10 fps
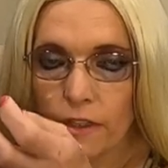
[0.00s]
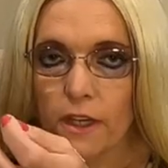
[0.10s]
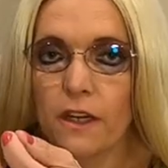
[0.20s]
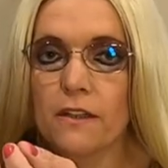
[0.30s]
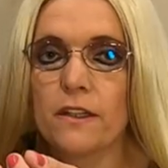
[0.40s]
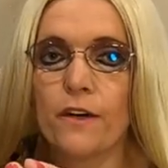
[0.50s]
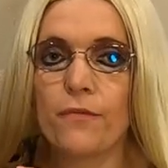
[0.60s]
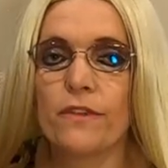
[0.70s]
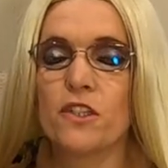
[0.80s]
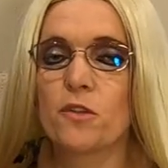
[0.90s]
And
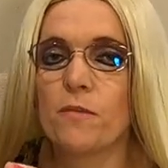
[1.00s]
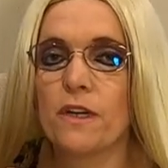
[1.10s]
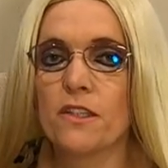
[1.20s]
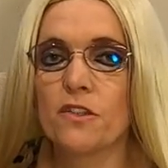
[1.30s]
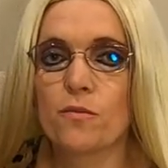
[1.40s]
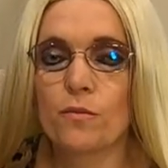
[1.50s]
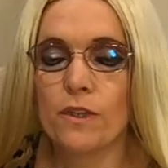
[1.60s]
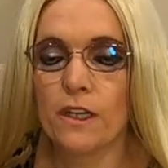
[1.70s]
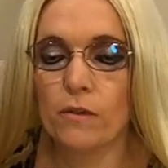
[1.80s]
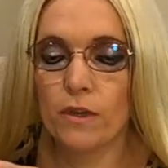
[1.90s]
definitely smells
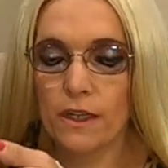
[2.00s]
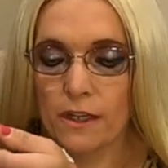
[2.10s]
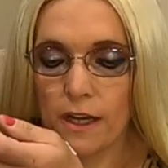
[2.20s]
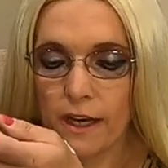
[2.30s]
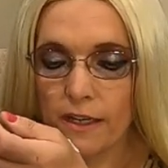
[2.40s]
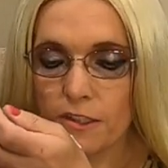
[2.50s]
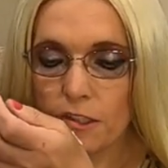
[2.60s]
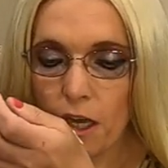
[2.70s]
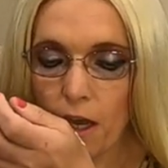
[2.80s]
really, really nice.